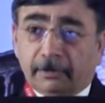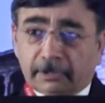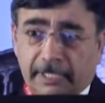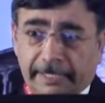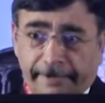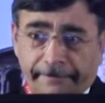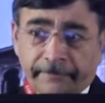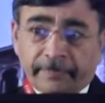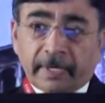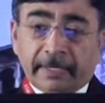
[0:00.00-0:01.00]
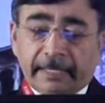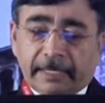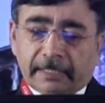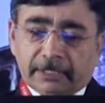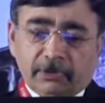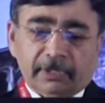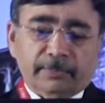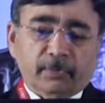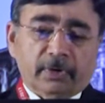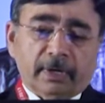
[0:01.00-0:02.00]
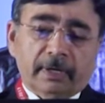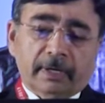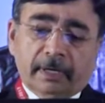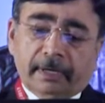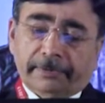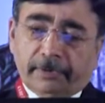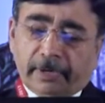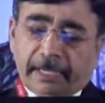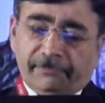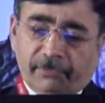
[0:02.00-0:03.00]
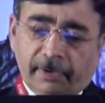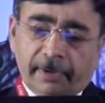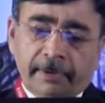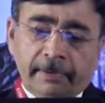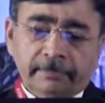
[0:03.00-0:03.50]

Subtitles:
counseling, that is what the work helpful.